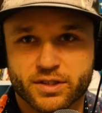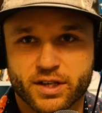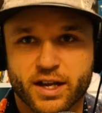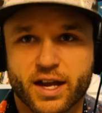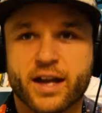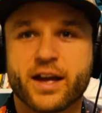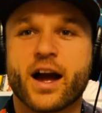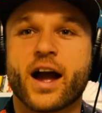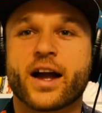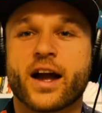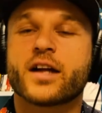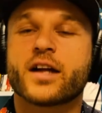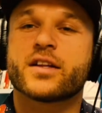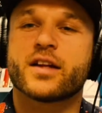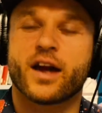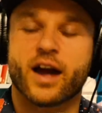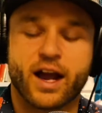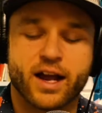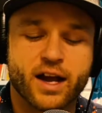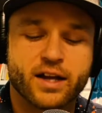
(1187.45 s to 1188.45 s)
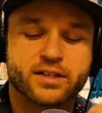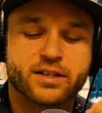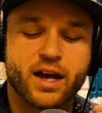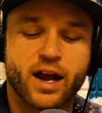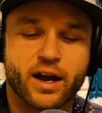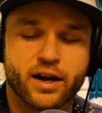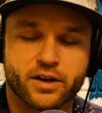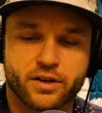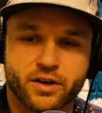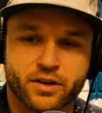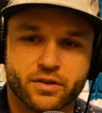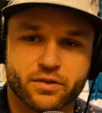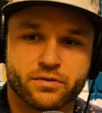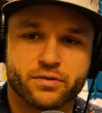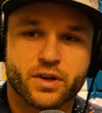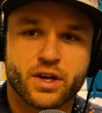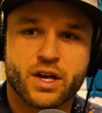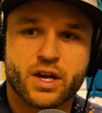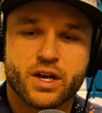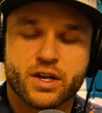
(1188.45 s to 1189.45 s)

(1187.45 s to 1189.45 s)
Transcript: Like I got tired of